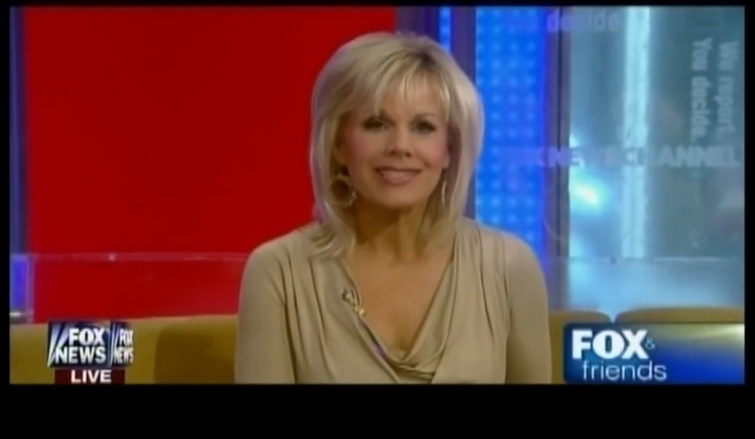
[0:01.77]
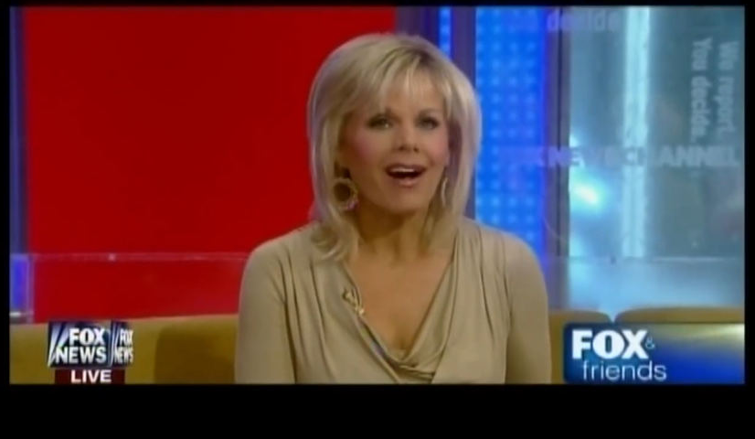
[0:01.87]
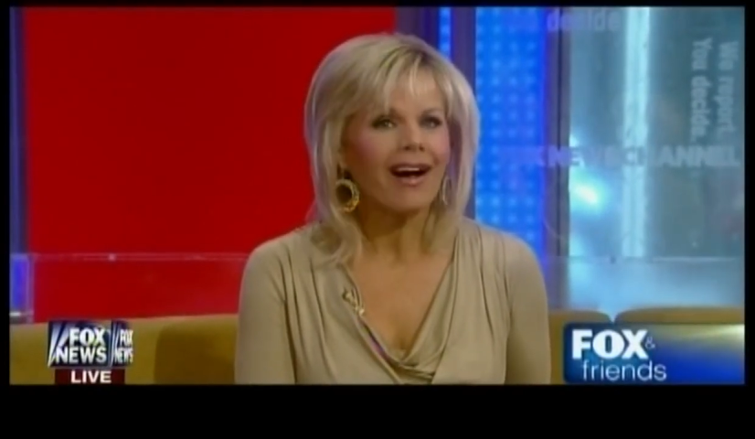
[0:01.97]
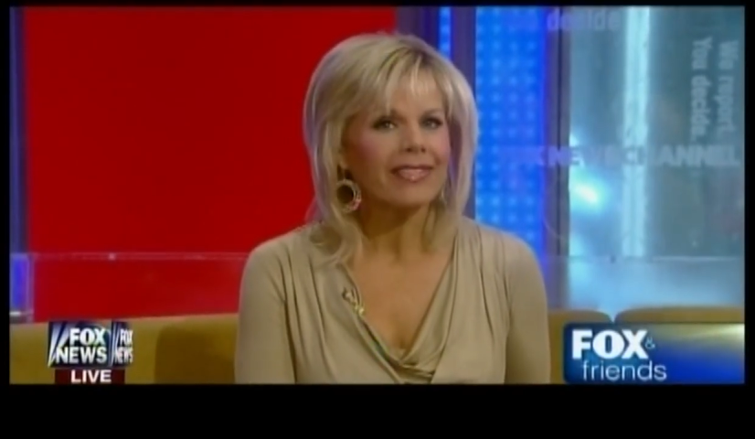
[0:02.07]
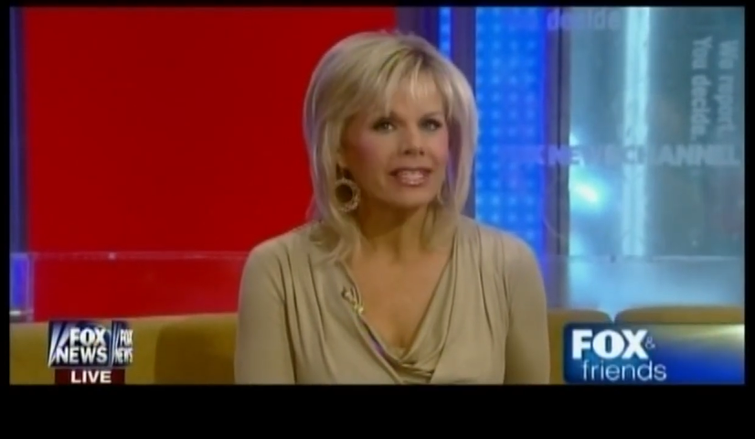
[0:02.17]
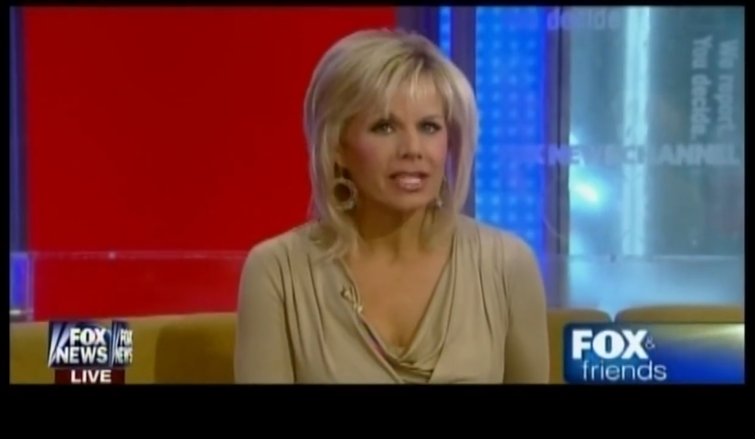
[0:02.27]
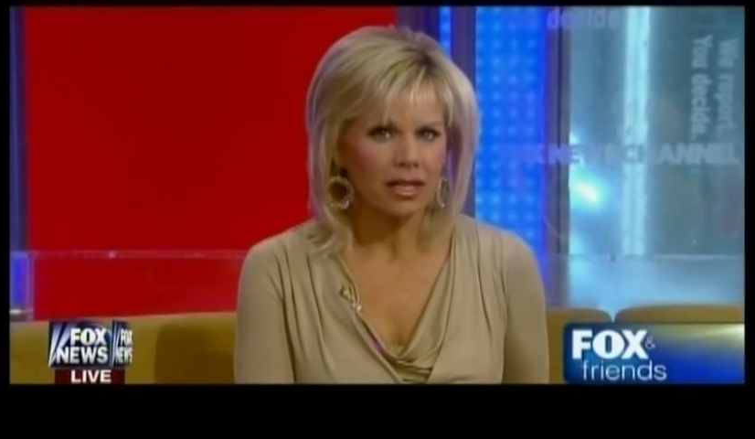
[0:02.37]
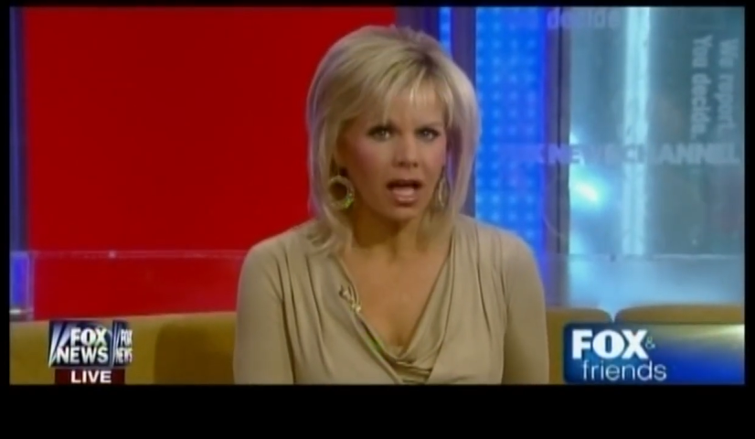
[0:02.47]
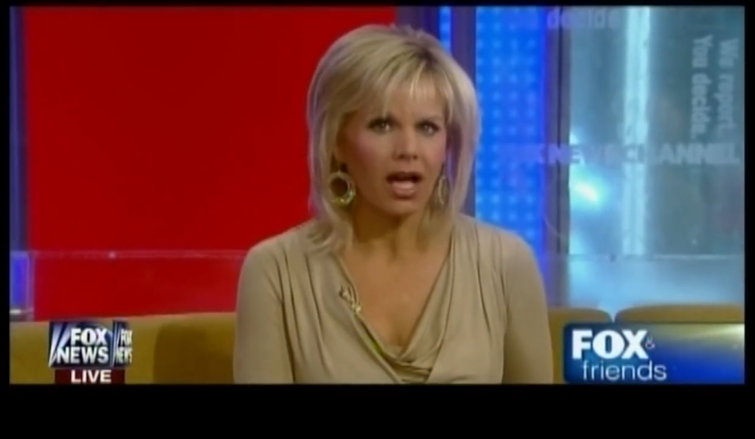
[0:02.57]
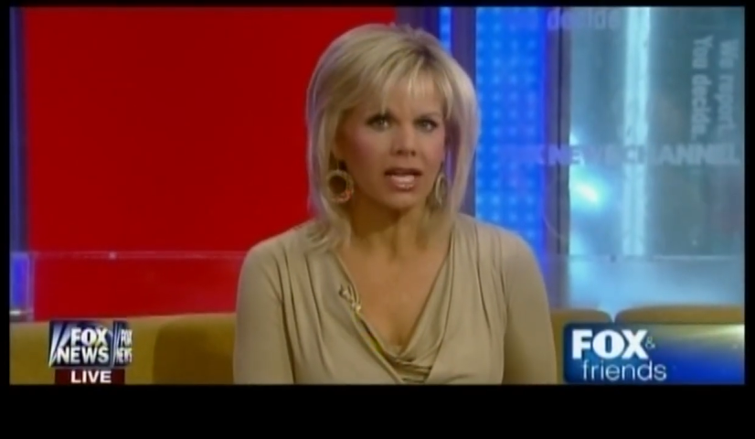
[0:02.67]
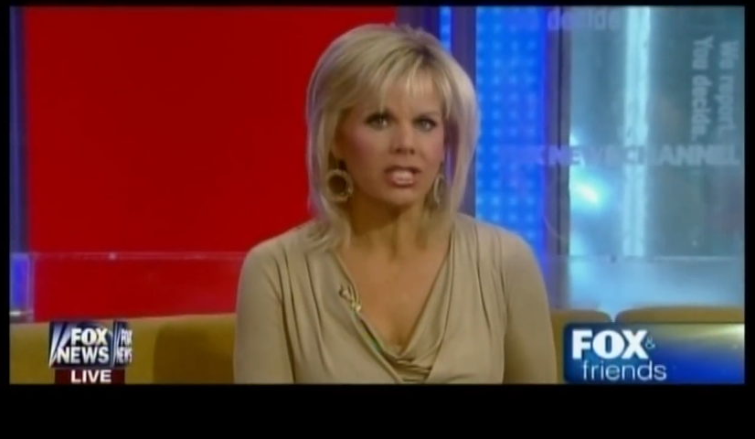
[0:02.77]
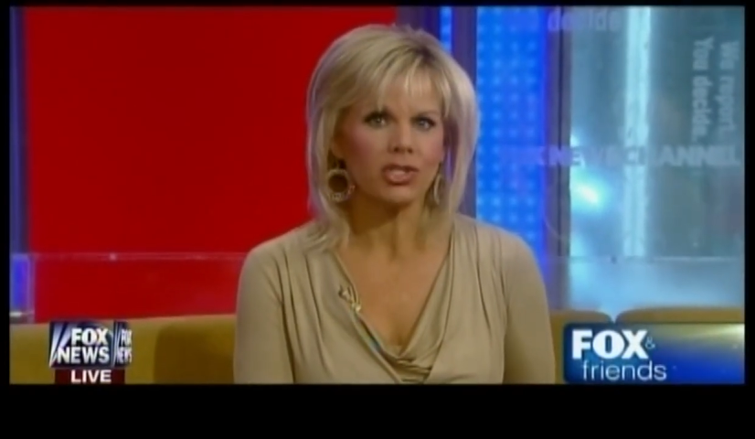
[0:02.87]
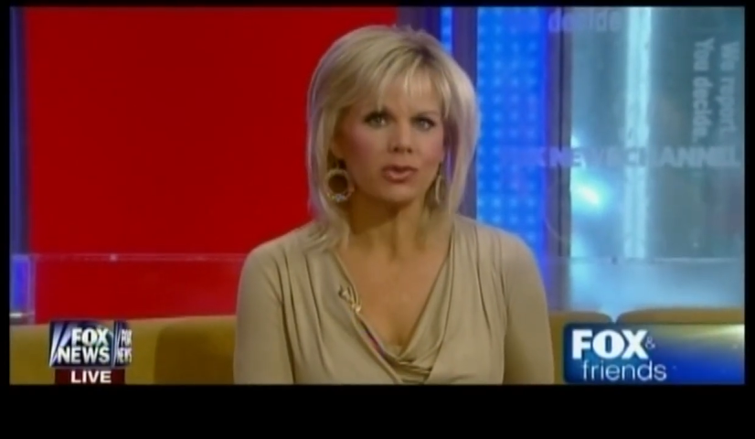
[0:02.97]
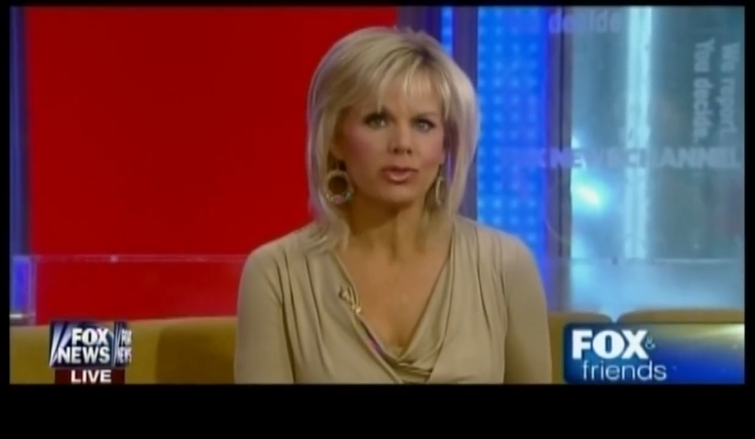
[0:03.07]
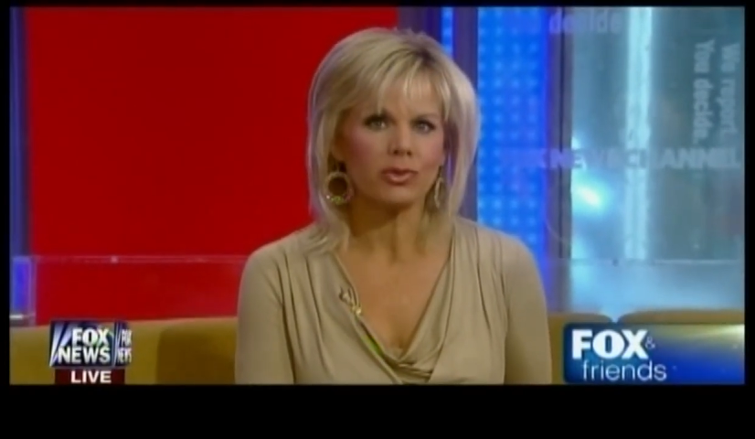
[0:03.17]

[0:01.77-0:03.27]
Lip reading: is on the decline due